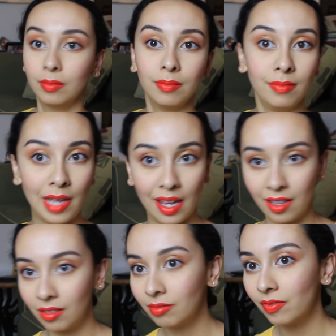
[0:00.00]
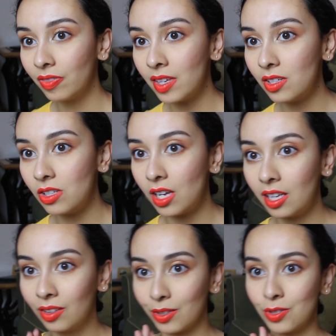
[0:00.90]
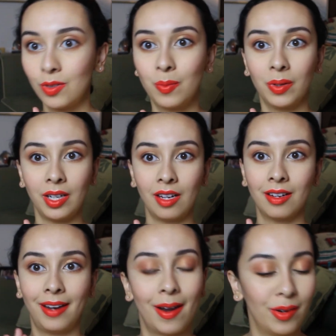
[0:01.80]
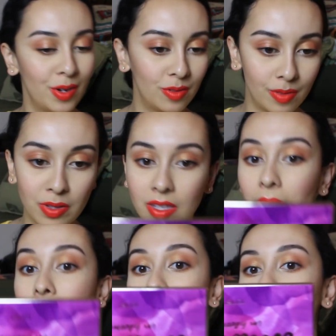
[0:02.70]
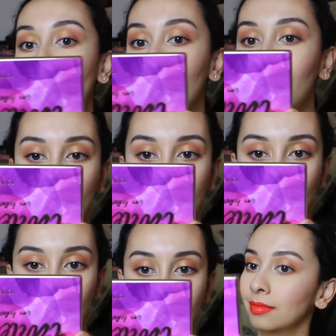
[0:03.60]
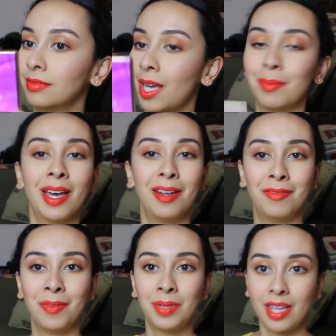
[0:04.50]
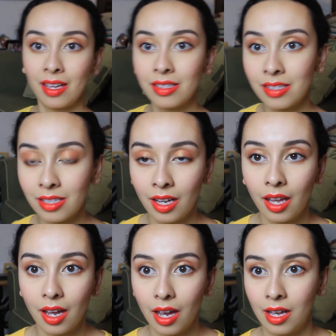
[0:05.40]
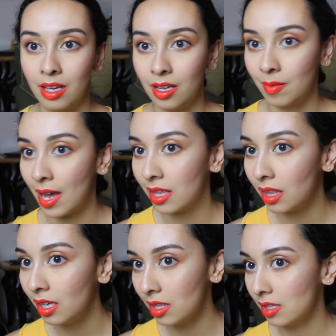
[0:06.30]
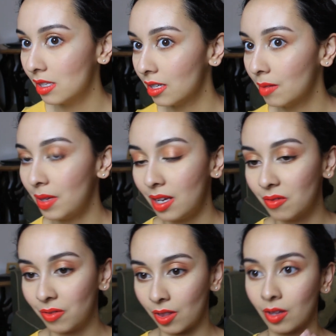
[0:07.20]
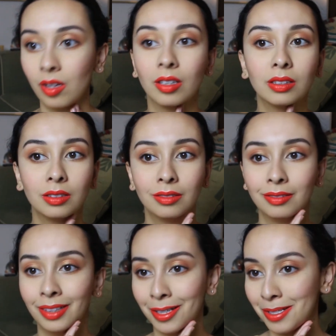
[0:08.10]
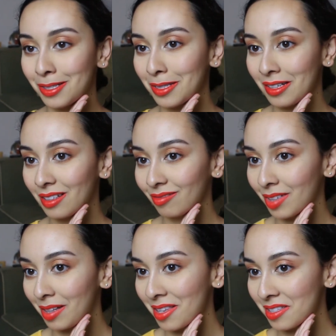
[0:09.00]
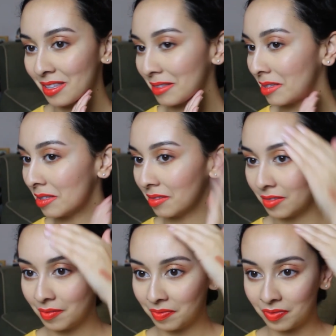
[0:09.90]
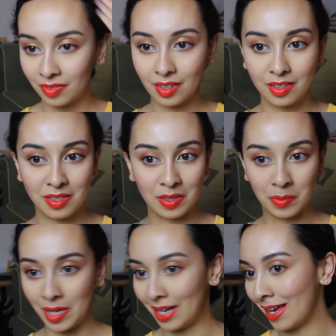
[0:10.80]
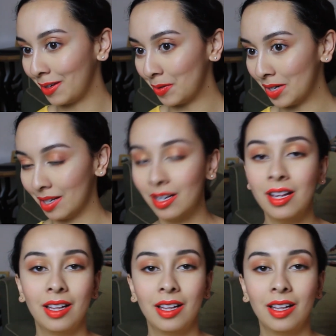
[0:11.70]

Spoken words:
Man, this shade looks super neon. I don't know if it's the lighting, but I'm kind of obsessed. I think this is gonna be it for the look, honestly. Like, this is what I got going on.